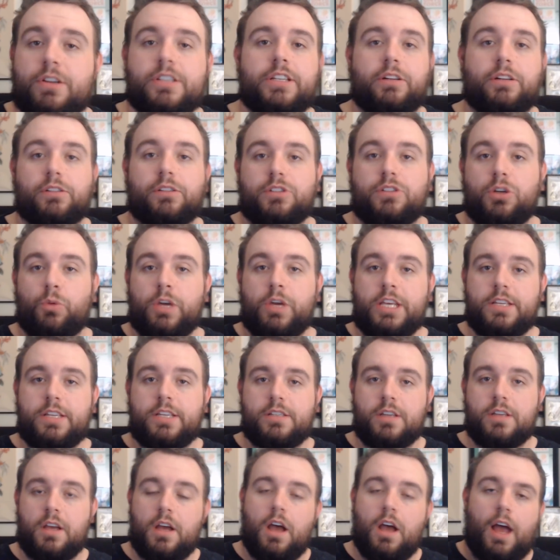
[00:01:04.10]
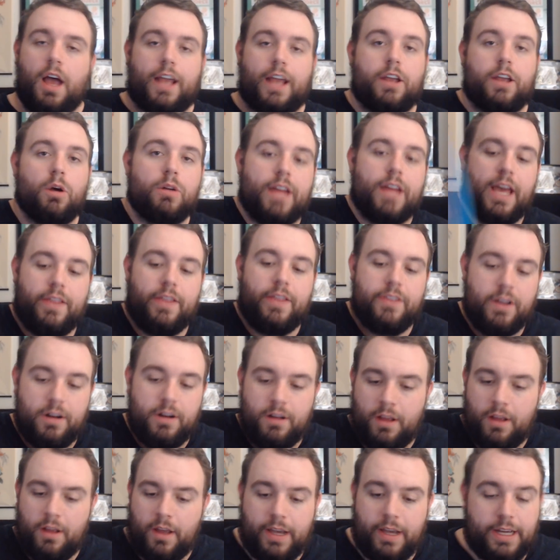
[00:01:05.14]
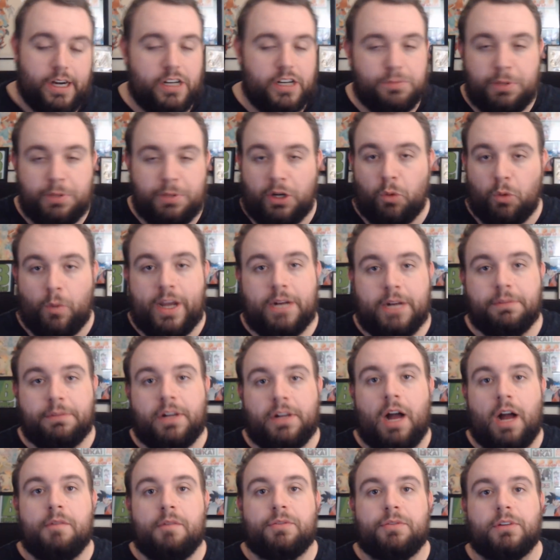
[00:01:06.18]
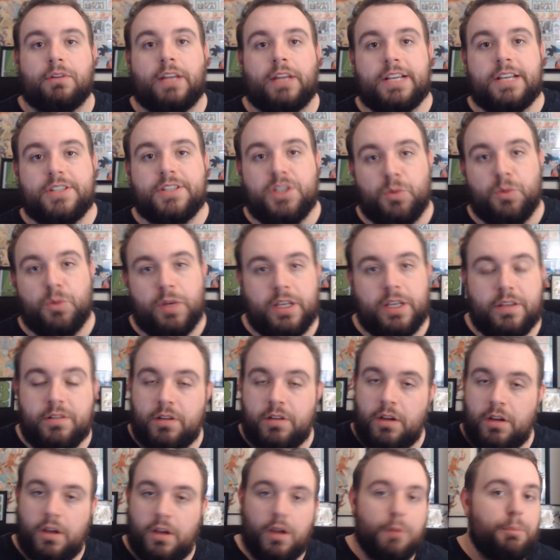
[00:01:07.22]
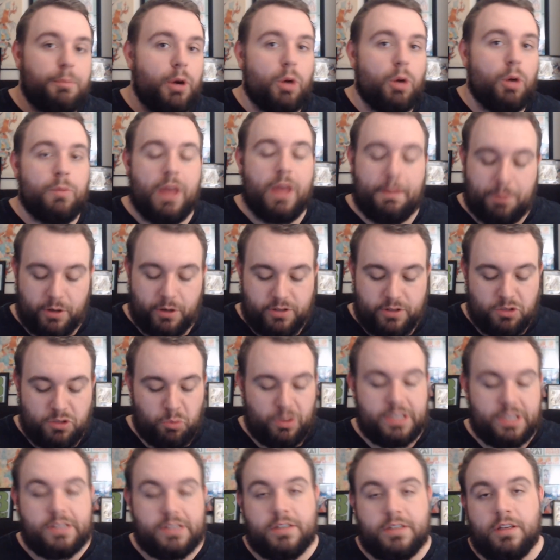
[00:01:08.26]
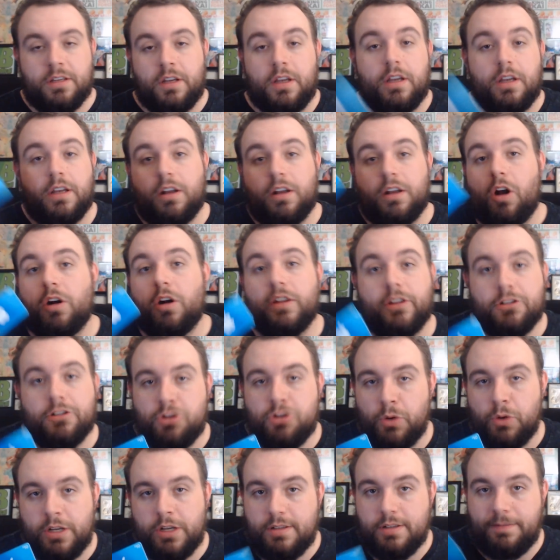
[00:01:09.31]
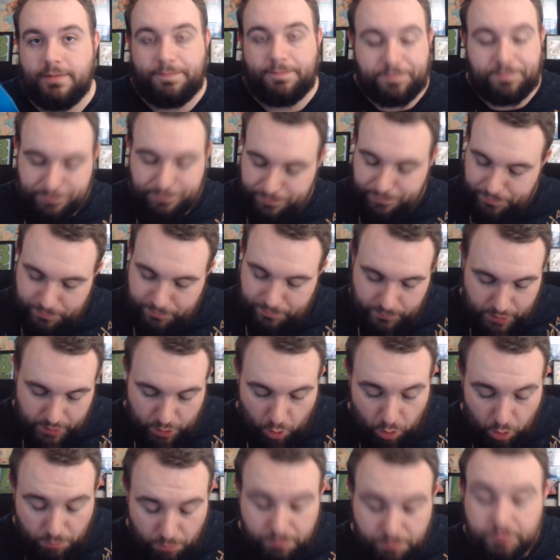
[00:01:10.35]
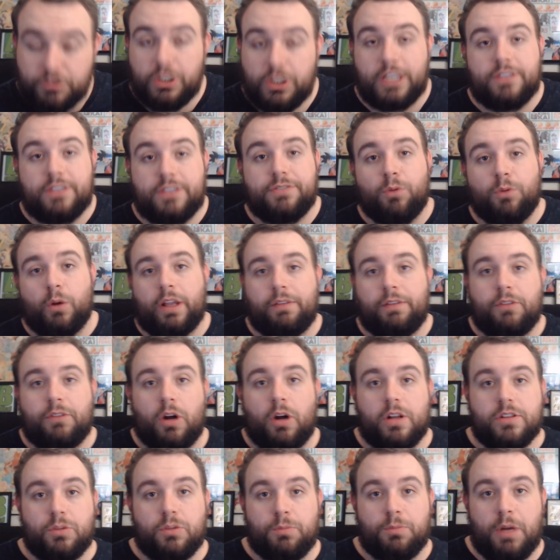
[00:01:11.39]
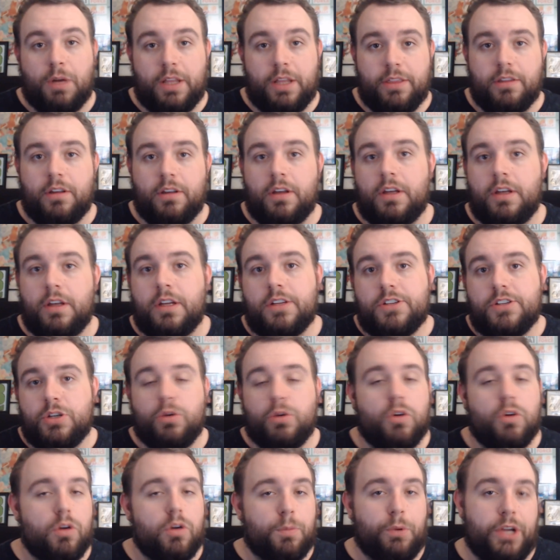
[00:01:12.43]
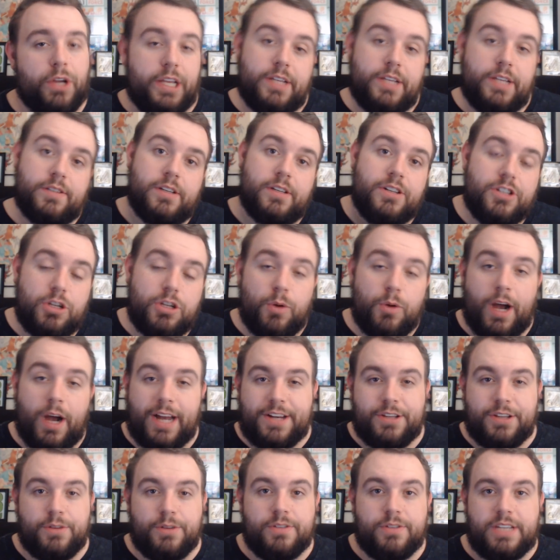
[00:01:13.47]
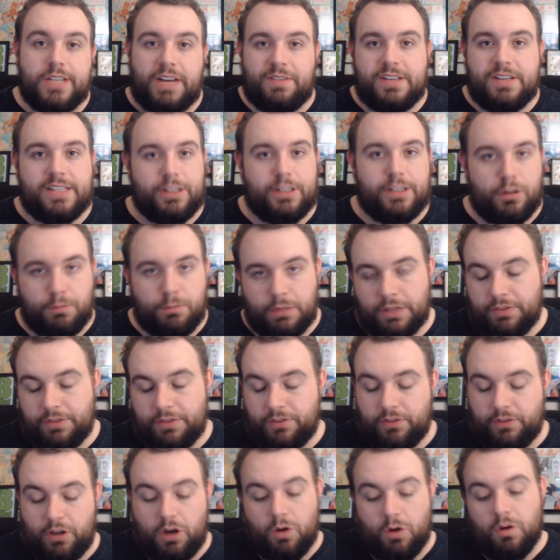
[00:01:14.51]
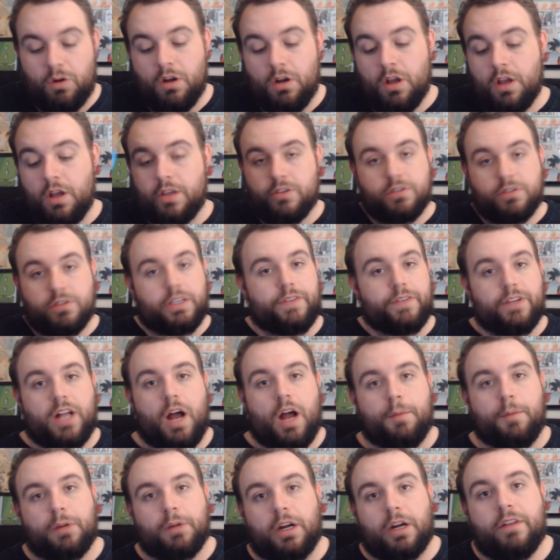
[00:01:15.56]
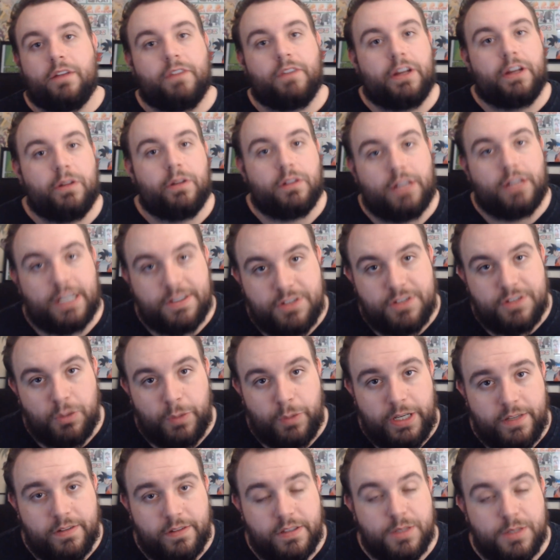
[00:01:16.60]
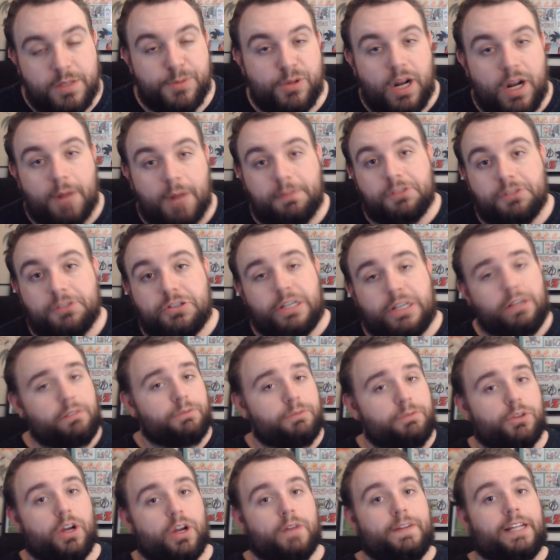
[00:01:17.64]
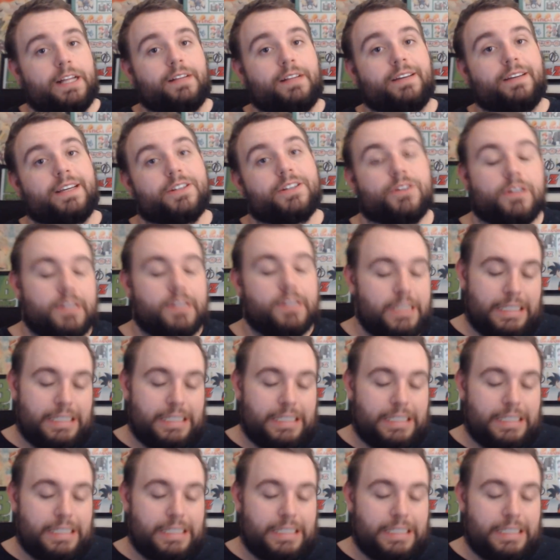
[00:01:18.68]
single two weeks, I go down there and I just pick a random comment for the last two weeks. Boom, that person wins the card of their choice. Cool. So that's four gift cards a month two Google Plays, two iTunes every single month. So just leave a comment on any video in the last two weeks and subscribe to the channel. You're automatically entered.